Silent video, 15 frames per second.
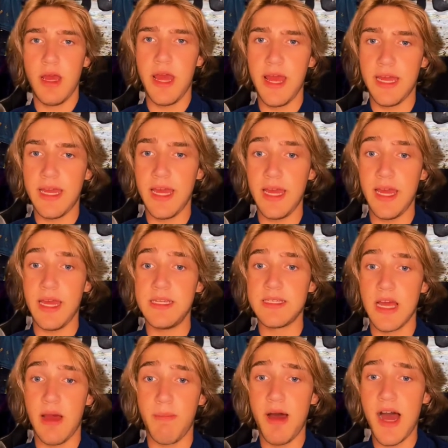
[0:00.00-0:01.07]
aka
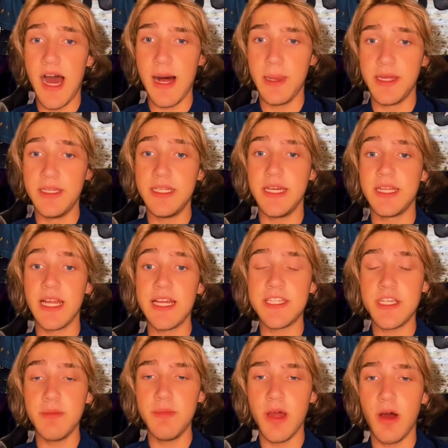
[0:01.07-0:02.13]
Tom Holland, and
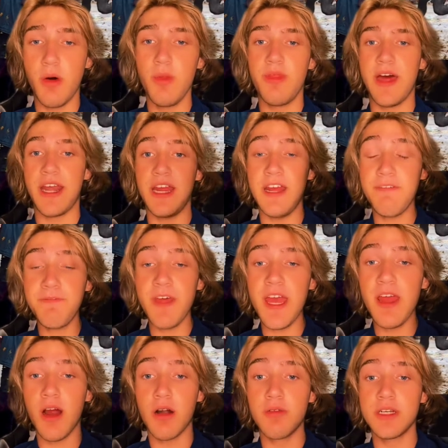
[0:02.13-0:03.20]
lets him know that if
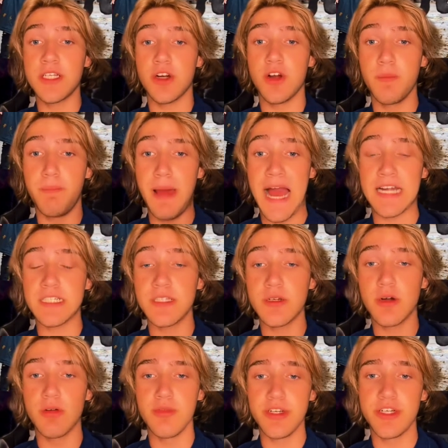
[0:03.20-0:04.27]
they are returned back to
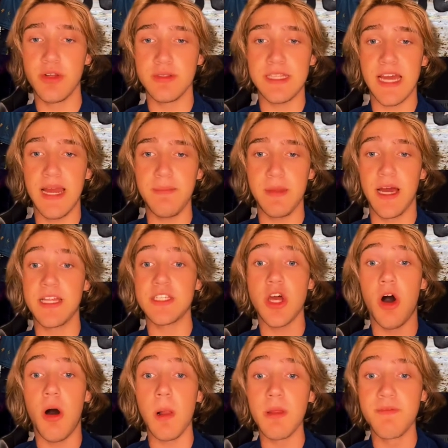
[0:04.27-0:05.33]
their original timelines,
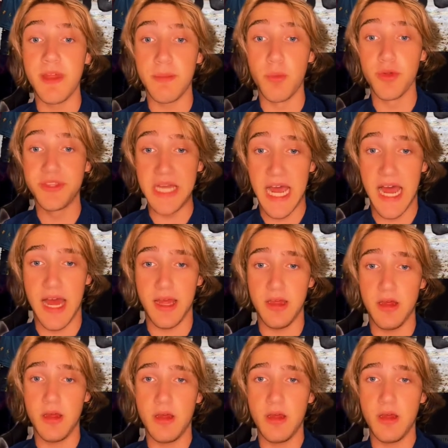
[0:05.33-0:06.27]
all of them will die.